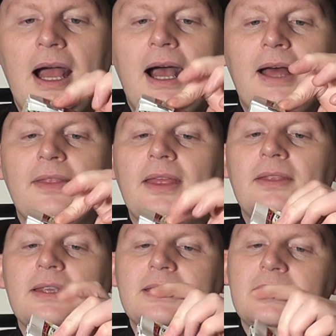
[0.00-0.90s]
And then
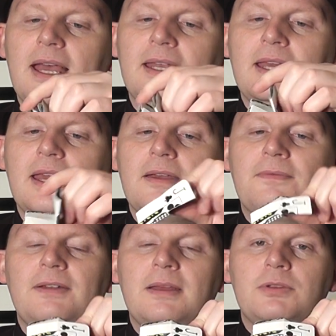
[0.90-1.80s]
this side here
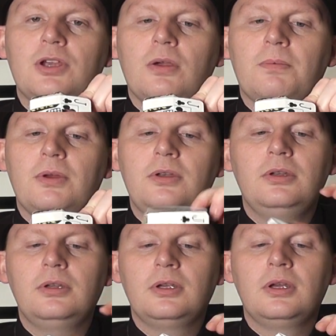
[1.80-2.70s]
flips open